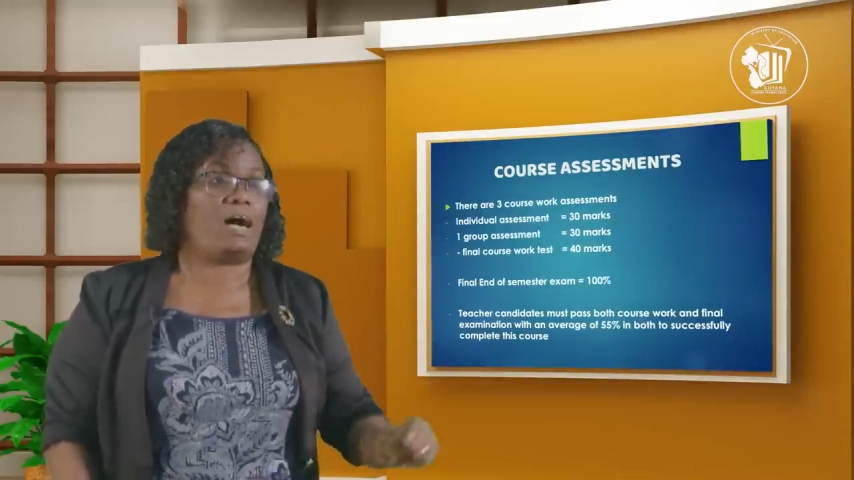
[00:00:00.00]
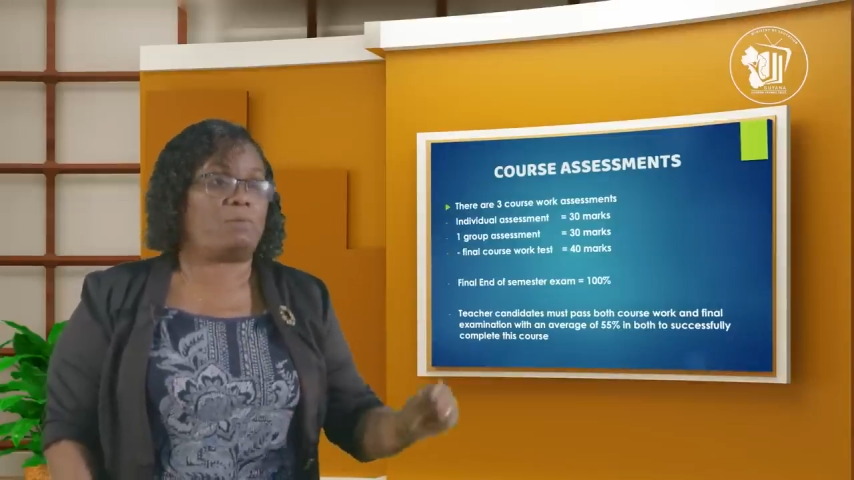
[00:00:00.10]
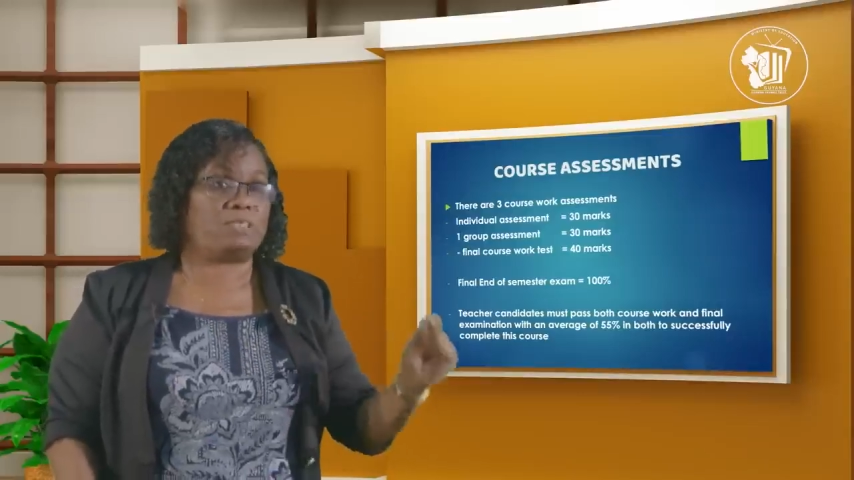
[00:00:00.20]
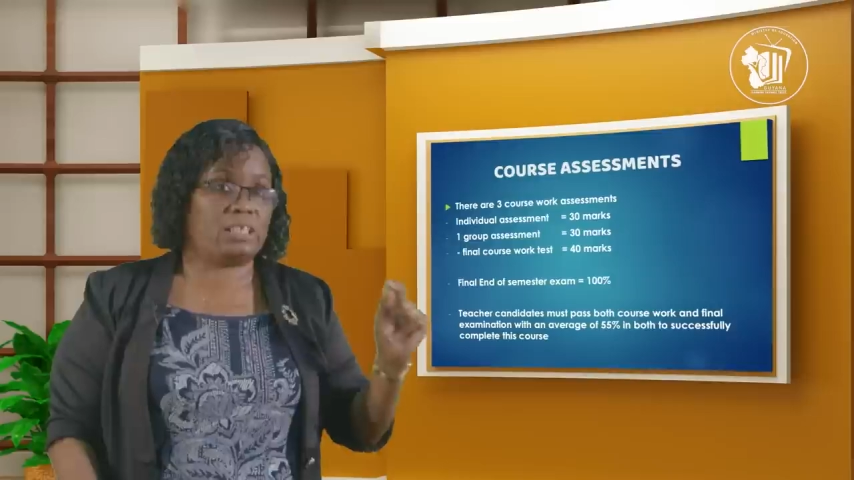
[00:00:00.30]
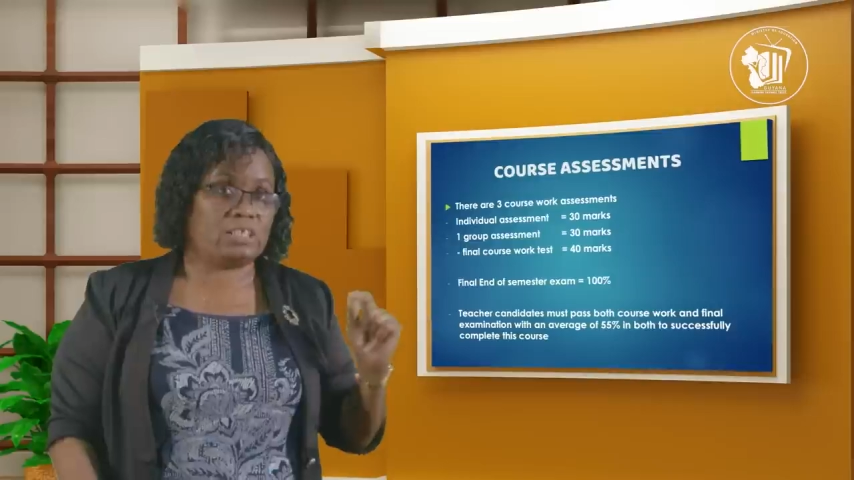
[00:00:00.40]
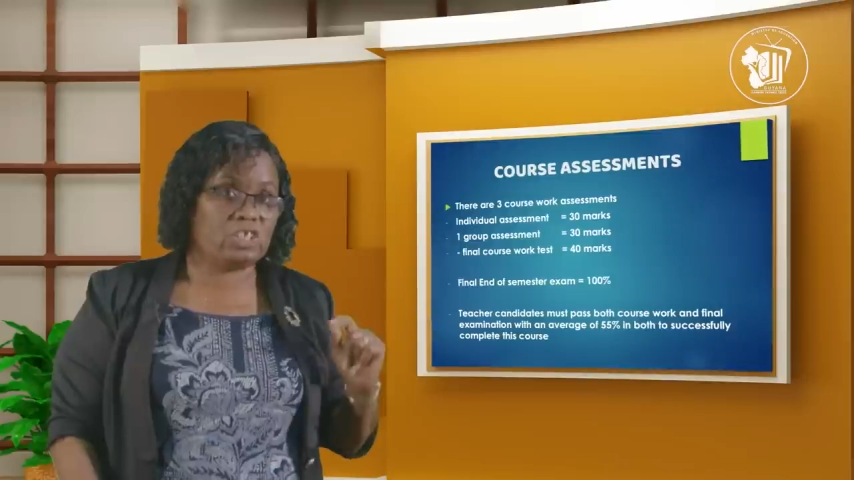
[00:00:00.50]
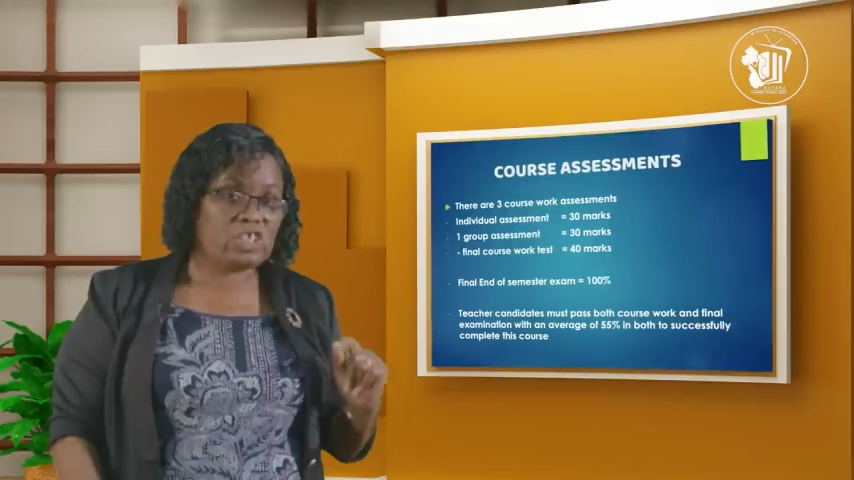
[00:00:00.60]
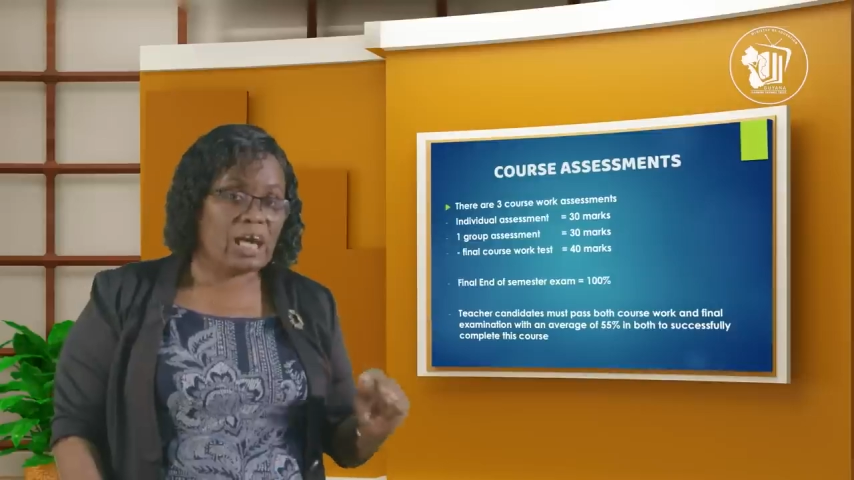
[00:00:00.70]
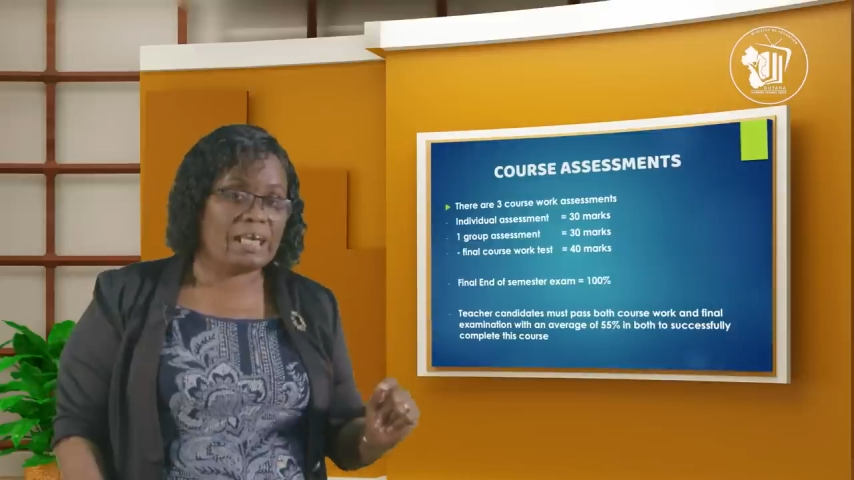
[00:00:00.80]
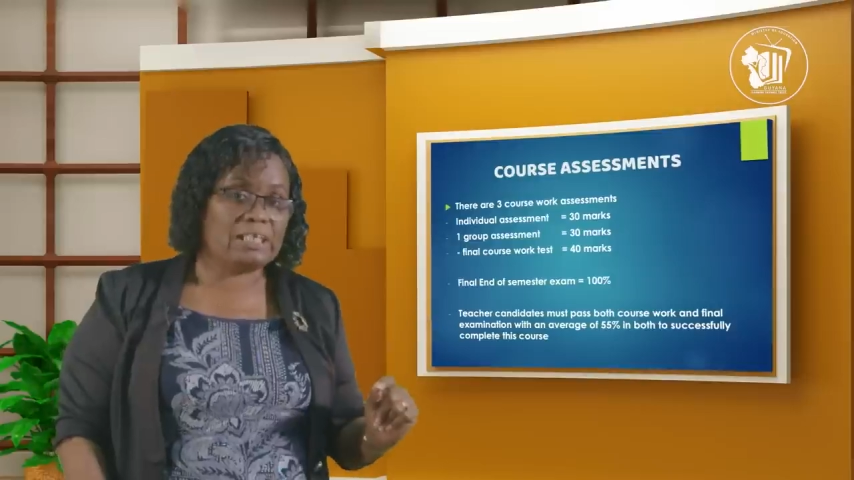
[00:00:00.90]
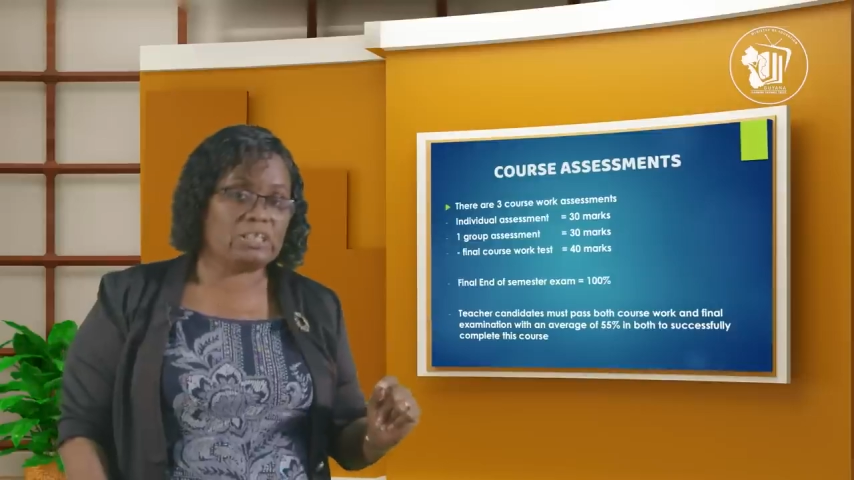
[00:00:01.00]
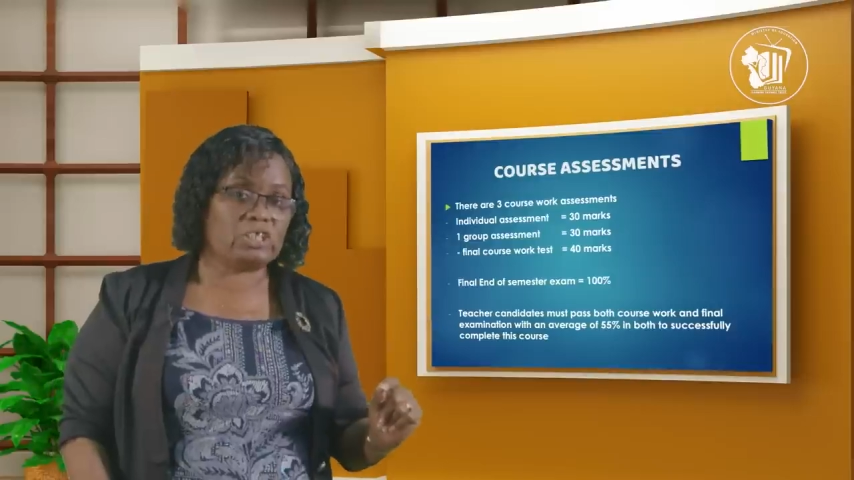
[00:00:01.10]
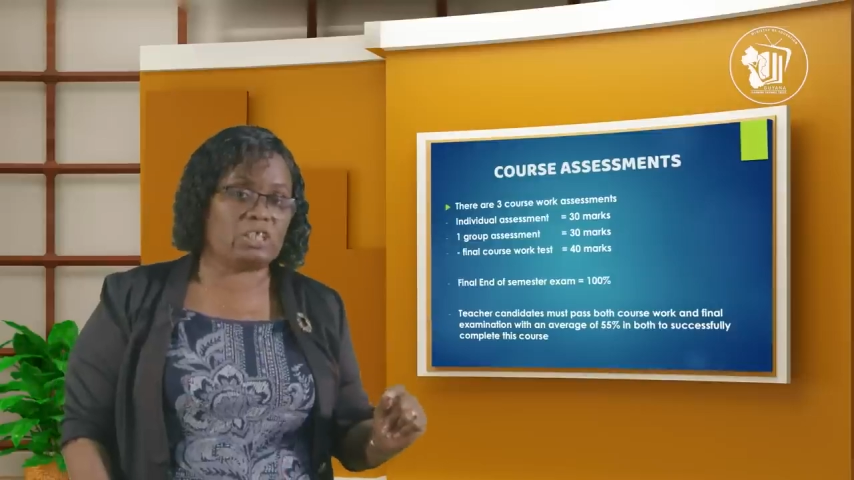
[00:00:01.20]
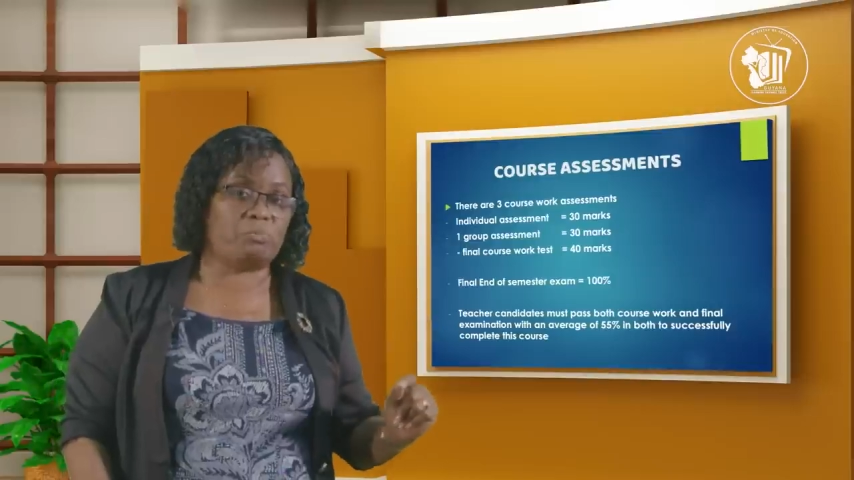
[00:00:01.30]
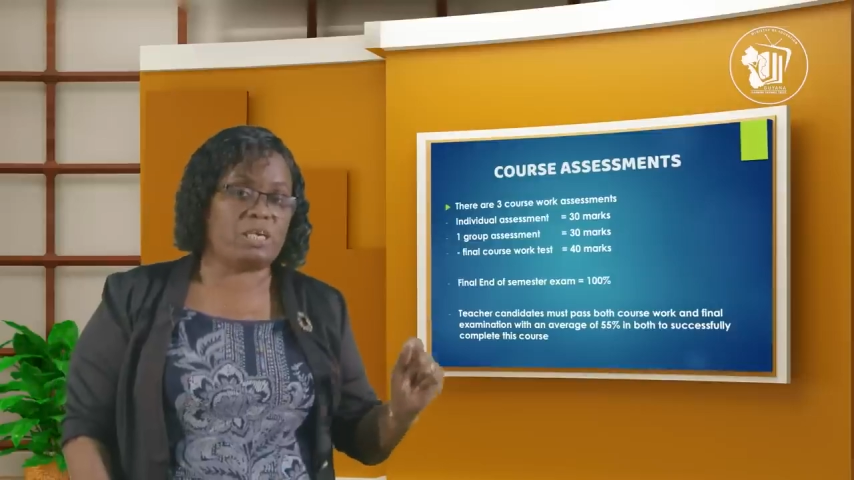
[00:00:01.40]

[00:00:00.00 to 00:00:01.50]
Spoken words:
I'm saying challenging